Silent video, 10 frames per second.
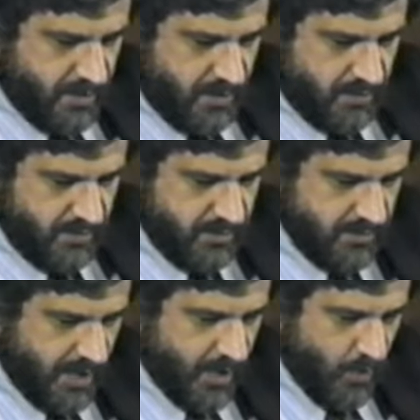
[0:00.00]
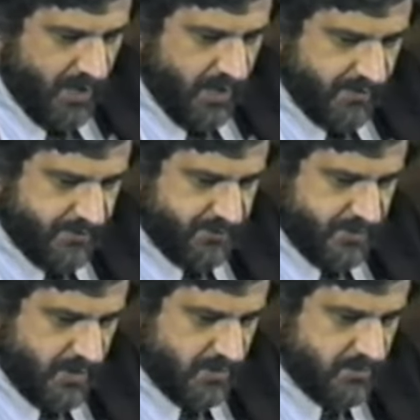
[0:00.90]
uh, unaware of,
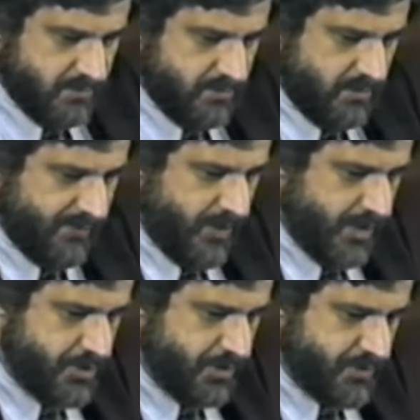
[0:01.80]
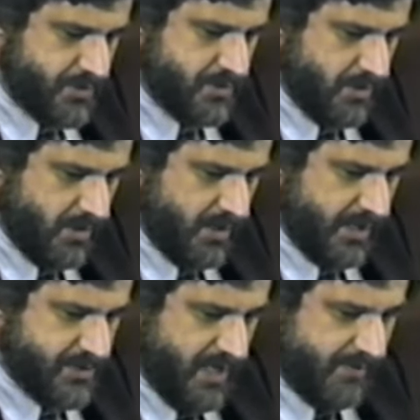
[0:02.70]
uh, of the issues
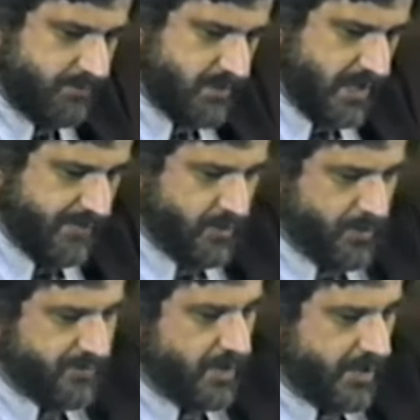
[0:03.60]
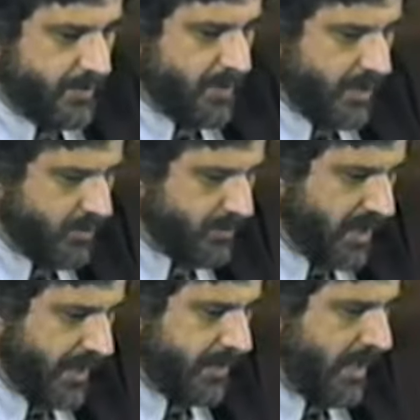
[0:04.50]
as I have them defined in my own
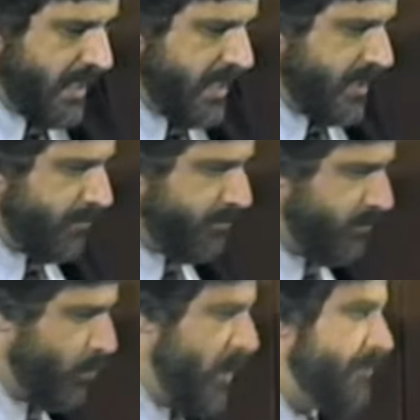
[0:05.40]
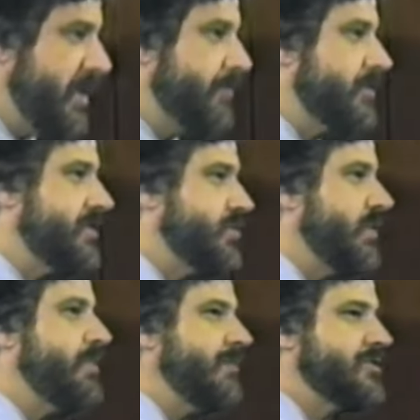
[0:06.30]
mind when people,
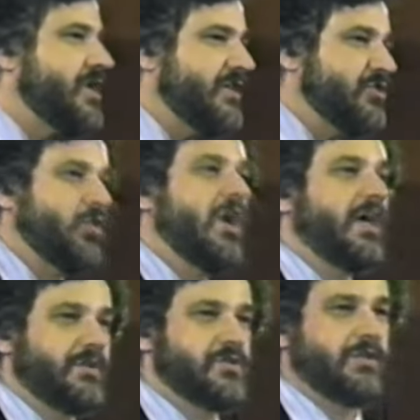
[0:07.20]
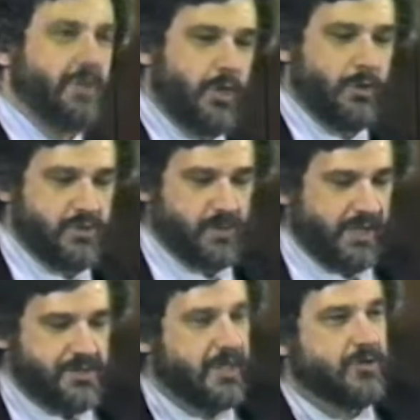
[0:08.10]
when people say drugs in the news, when
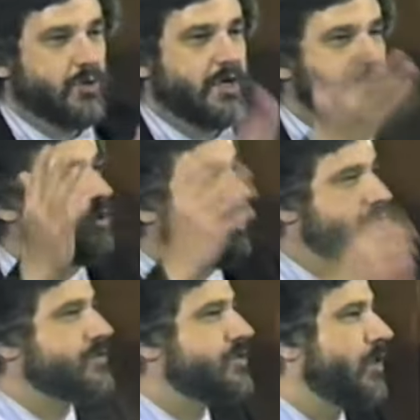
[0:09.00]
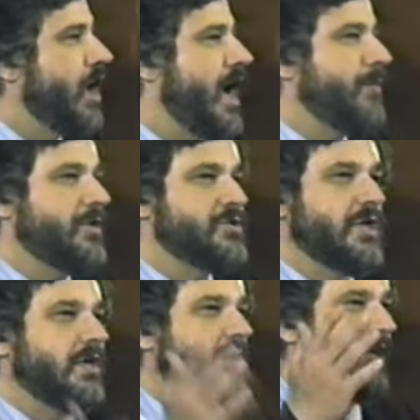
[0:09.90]
they say drugs causes crime, you
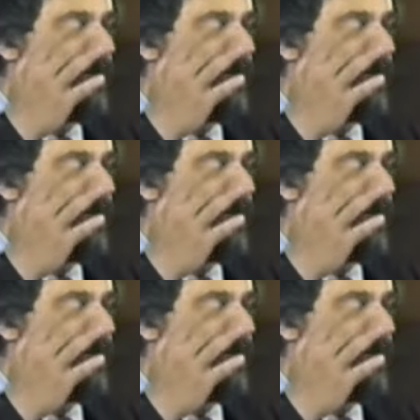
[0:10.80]
see uh,